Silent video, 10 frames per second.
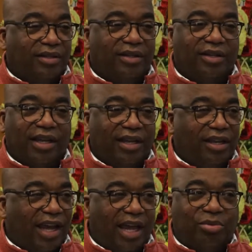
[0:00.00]
hooking
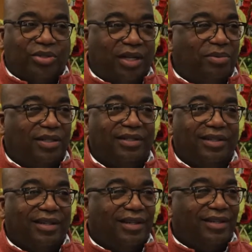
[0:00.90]
your cables up to,
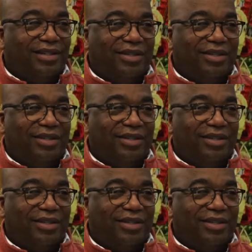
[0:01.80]
mm-hmm.